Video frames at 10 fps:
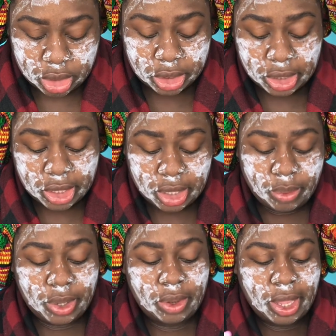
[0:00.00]
Yeah,
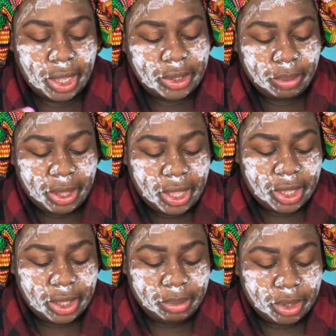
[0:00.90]
we don't have to buy
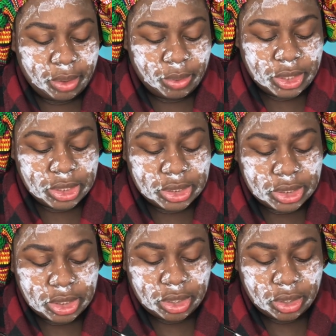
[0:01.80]
it, but we can
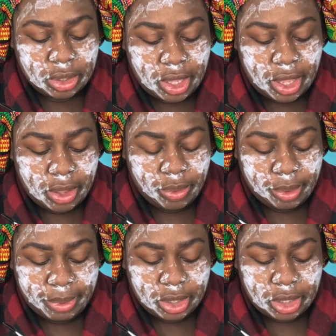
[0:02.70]
still, I
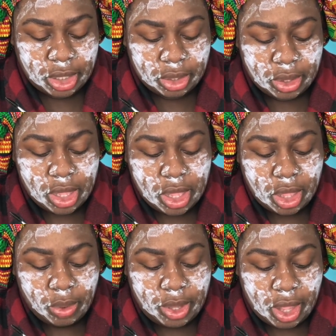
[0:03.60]
mean, you know,
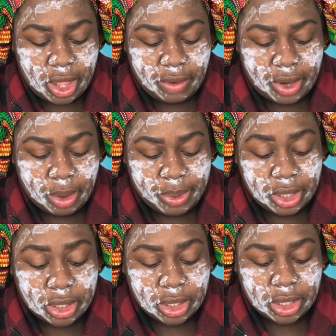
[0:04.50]
we all have our
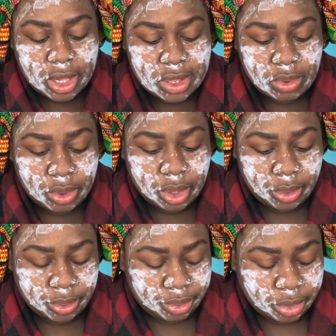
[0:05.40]
opinion. That's what
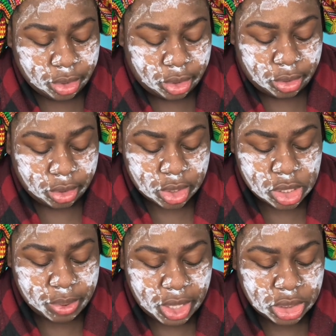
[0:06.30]

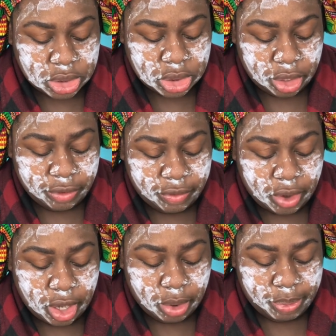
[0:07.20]
this page is here
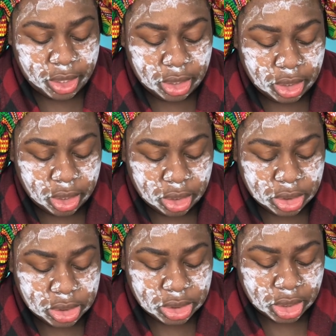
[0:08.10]
for, our opinion on
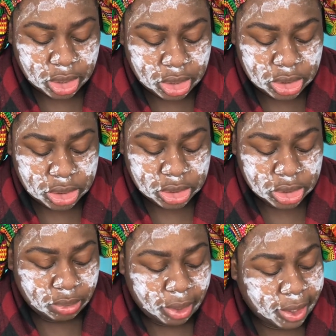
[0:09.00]
these
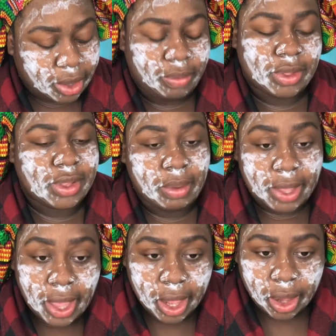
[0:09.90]
collections and makeup that's
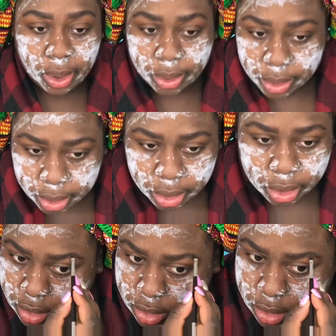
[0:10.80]
coming out.
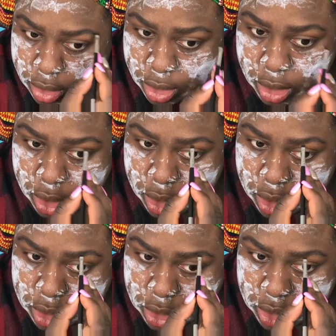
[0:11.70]

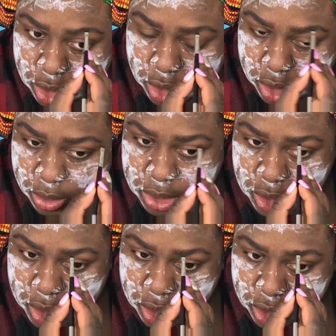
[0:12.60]
So I thought that was
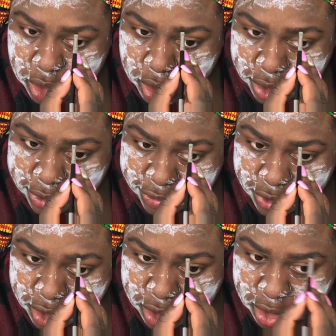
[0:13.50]
kind of, like,
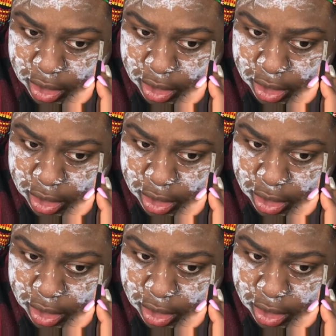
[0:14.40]
funny.